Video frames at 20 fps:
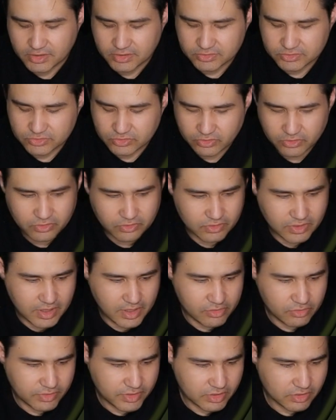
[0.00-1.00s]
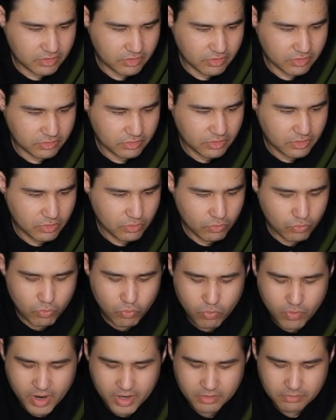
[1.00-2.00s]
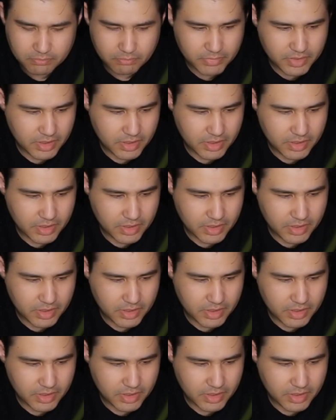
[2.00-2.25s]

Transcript: So I only cut 1